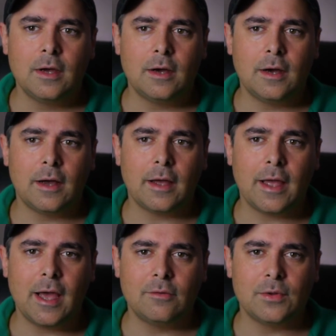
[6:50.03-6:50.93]
uh,
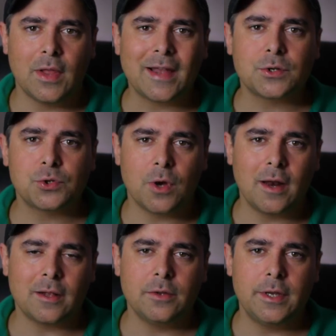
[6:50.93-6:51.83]
have
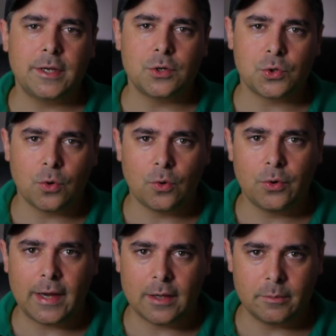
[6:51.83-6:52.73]
electronically
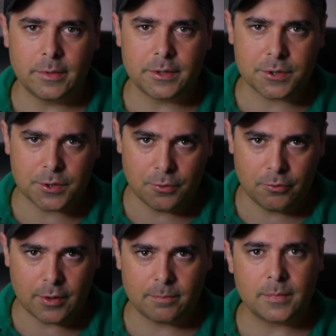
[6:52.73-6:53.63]
controlled elements to
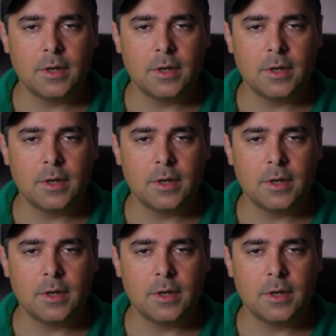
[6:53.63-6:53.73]
them.